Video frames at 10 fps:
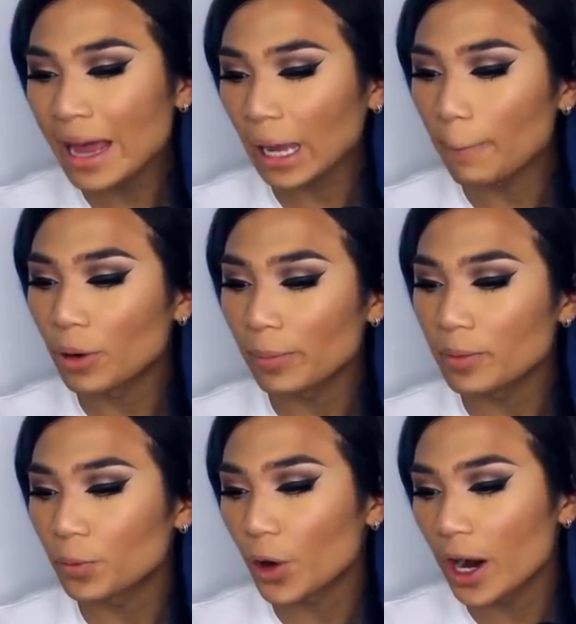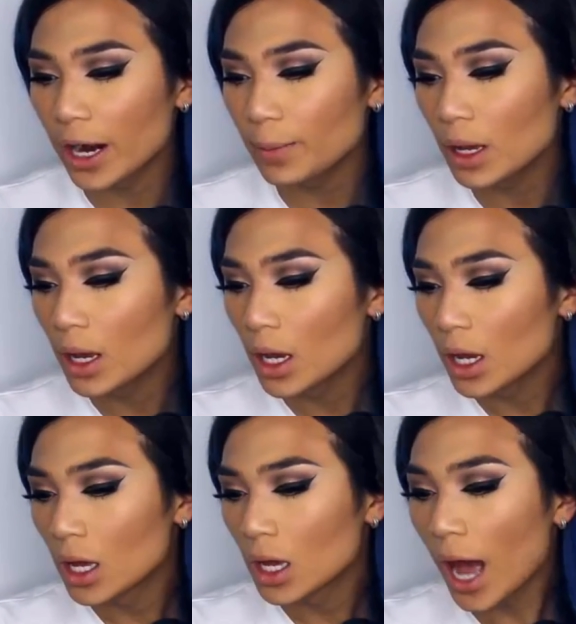MAC Prep and Prime
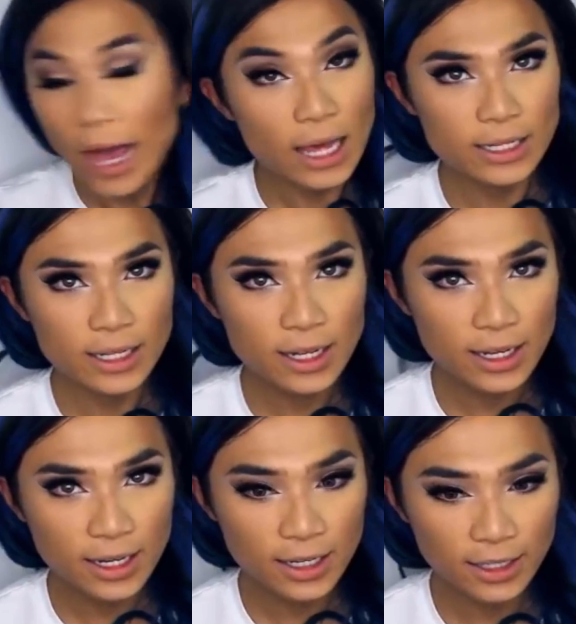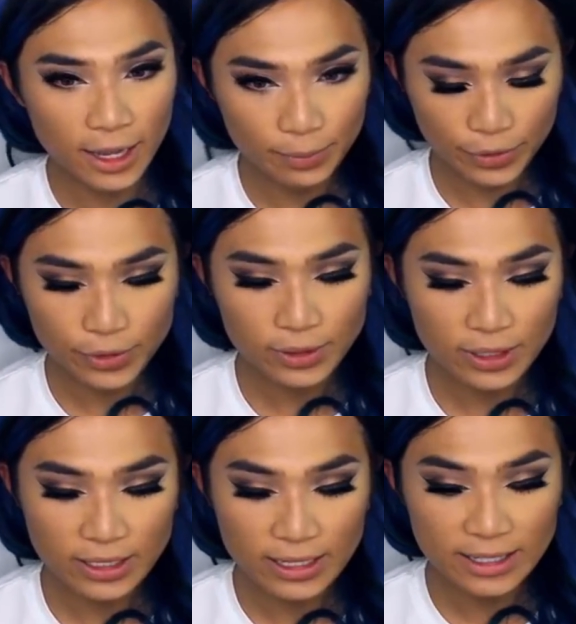highlighter in Light Boost.
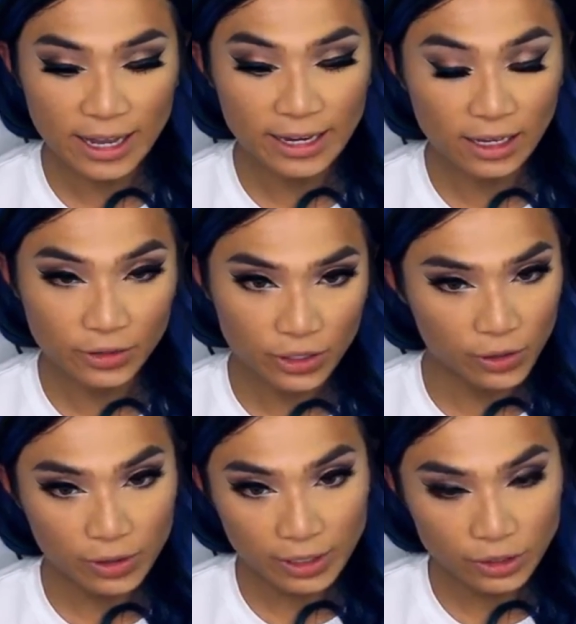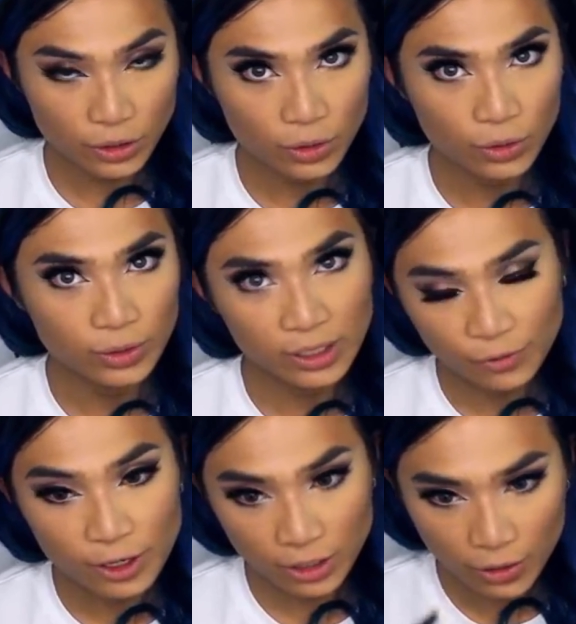This is a yellow tone. They do
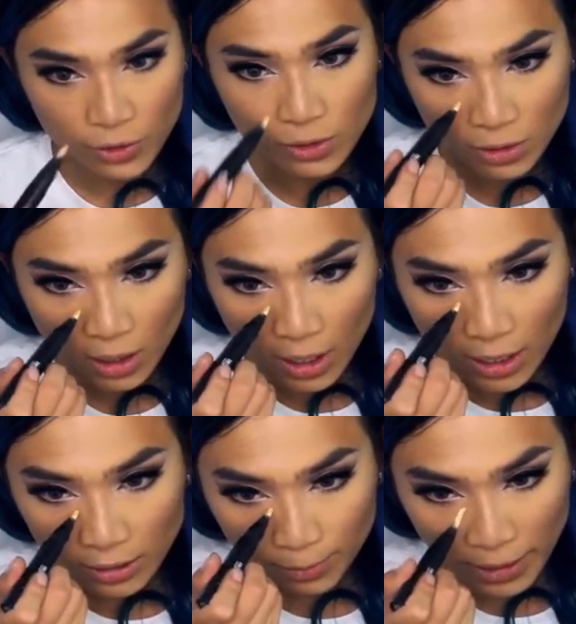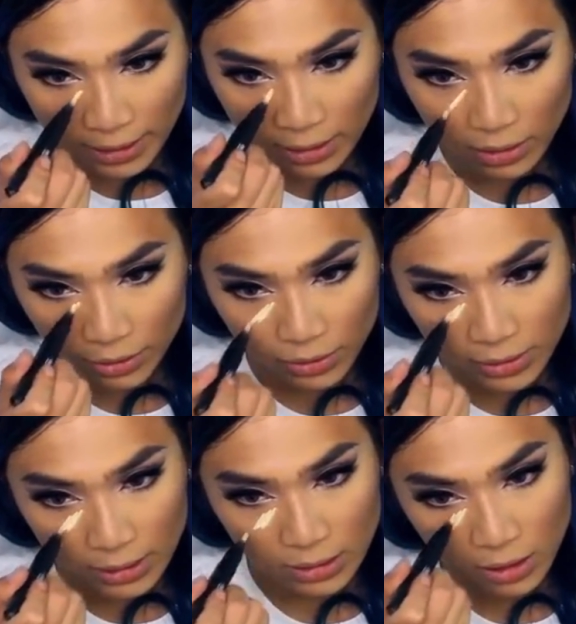different tones depending on your
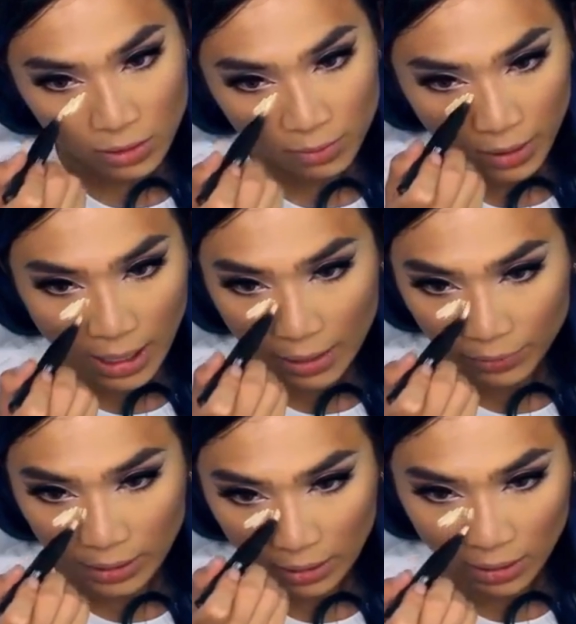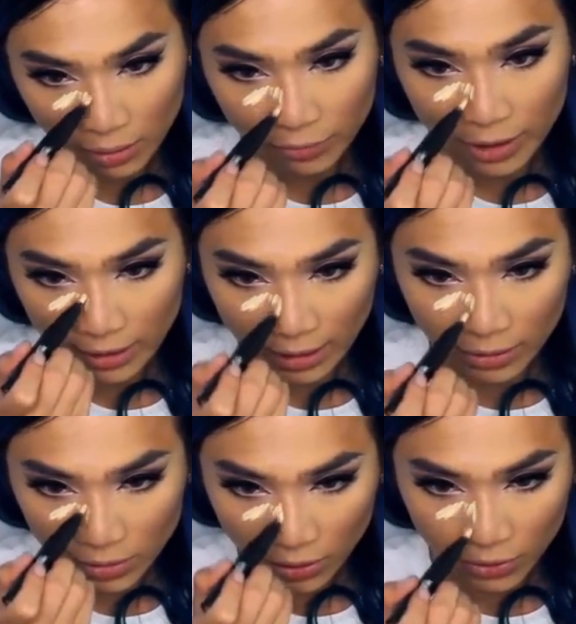skin tone, but I really love a
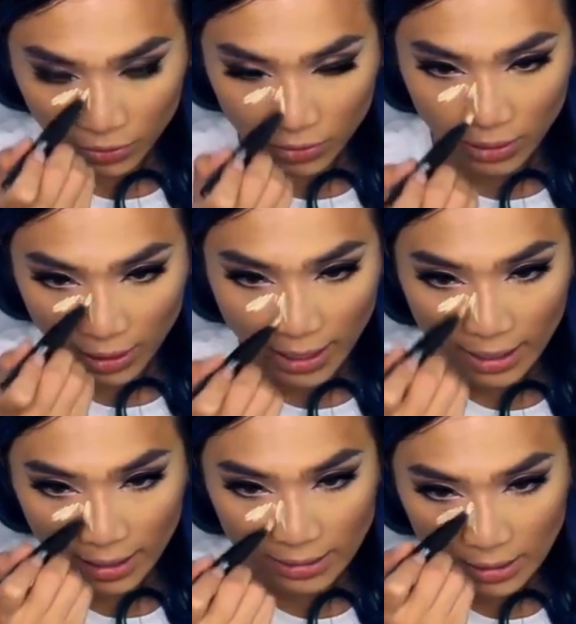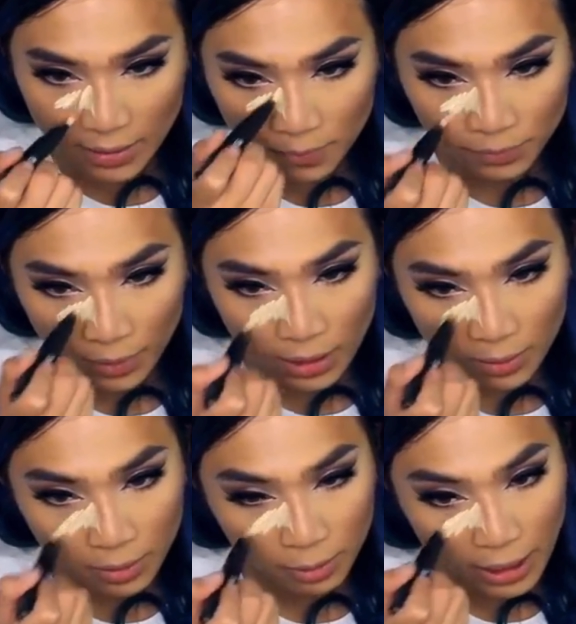yellow toned highlighter, and
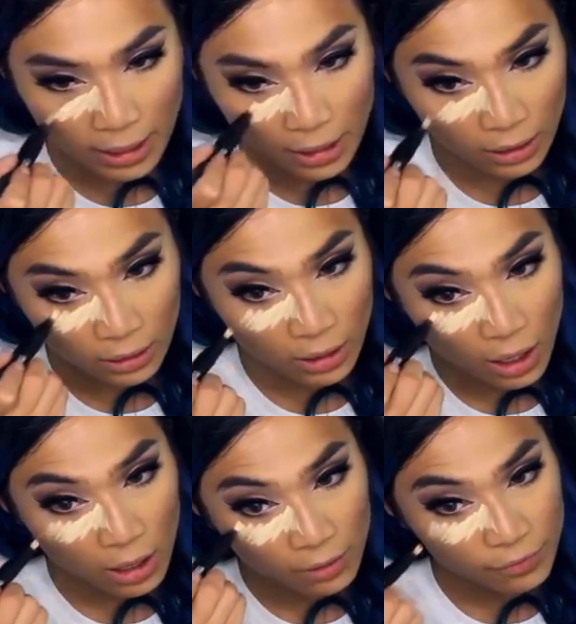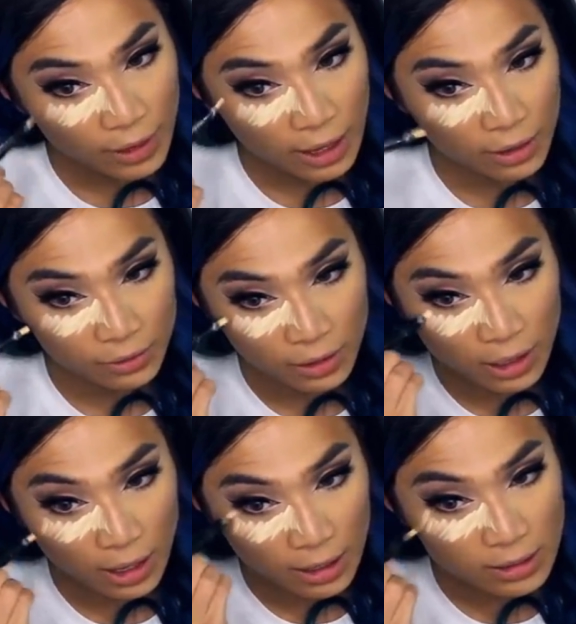I'm applying a lot of that under
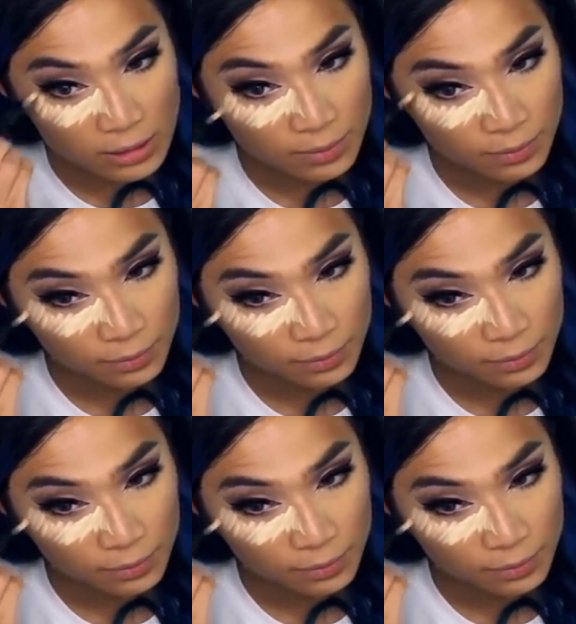the eyes,